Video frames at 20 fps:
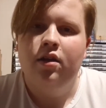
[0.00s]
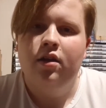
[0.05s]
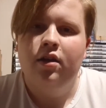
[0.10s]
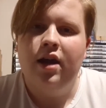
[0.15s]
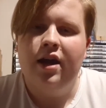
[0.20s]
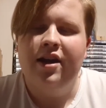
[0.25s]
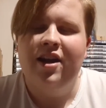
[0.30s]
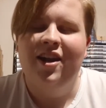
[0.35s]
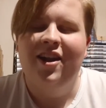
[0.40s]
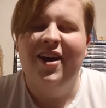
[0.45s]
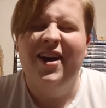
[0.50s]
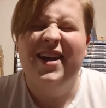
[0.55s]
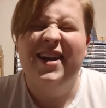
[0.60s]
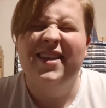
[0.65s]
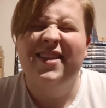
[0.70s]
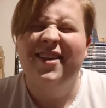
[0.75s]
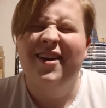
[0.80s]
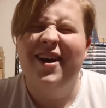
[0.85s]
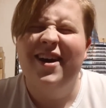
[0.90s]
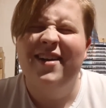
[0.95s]
I
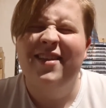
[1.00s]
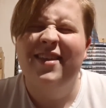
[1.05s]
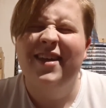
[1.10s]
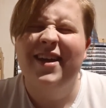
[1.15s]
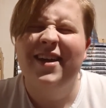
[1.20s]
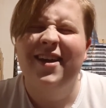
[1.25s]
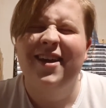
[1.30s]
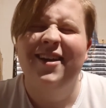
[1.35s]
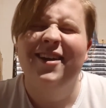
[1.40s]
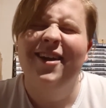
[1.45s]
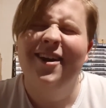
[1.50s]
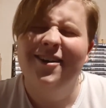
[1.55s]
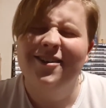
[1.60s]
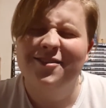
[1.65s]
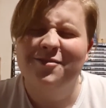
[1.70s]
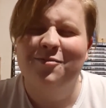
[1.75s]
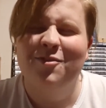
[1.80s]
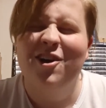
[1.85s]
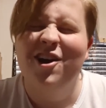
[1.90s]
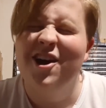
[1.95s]
like that. I think her
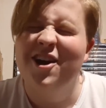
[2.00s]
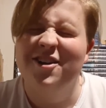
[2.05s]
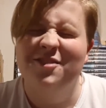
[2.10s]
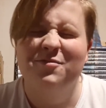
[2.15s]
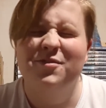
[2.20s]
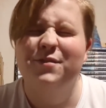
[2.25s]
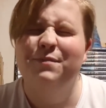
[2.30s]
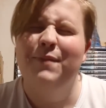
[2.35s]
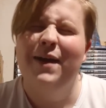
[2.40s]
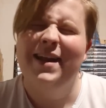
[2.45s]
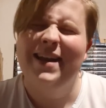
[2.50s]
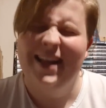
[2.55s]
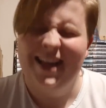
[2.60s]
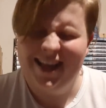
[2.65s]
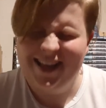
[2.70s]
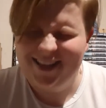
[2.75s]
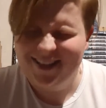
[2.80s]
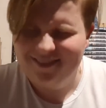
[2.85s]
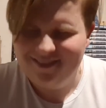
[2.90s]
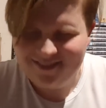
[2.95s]
last word was
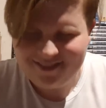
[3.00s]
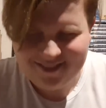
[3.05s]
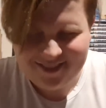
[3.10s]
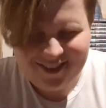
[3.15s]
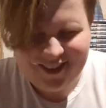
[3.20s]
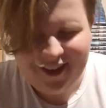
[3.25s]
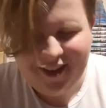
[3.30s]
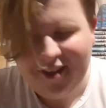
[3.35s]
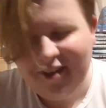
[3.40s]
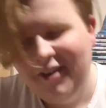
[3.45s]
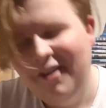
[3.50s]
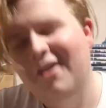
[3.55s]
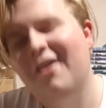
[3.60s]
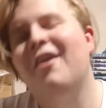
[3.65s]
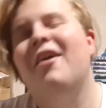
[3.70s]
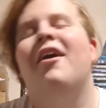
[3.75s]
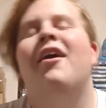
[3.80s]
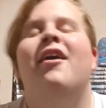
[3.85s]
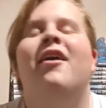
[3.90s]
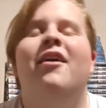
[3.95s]
Benny.
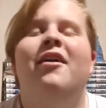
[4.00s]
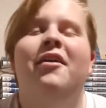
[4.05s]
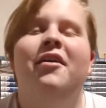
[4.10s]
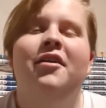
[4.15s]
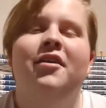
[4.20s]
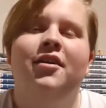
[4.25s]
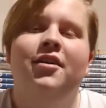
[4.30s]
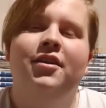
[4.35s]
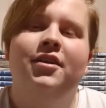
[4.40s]
That's